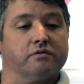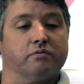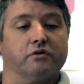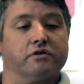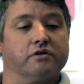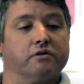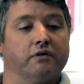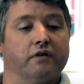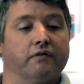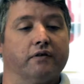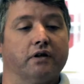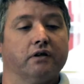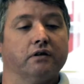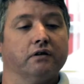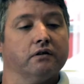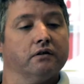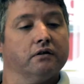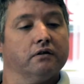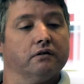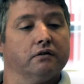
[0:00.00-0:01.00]
whatsoever.
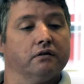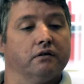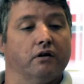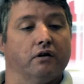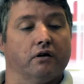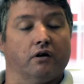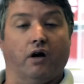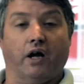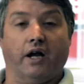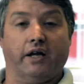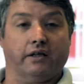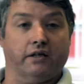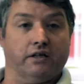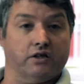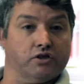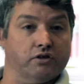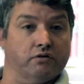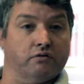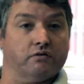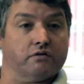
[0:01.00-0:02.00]
I had an
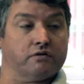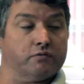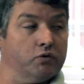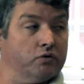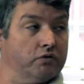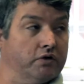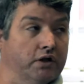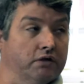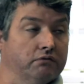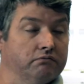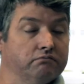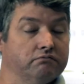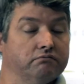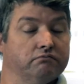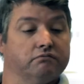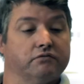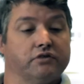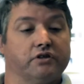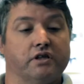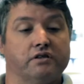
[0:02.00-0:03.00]
issue this morning,
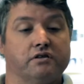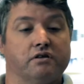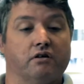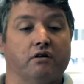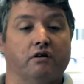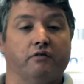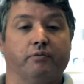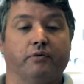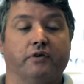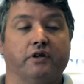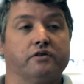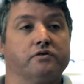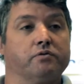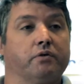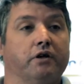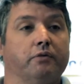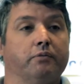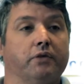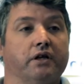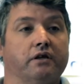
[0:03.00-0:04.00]
sent it off within
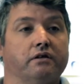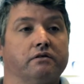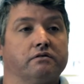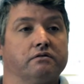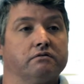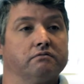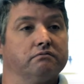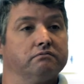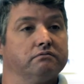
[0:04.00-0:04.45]
20 minutes.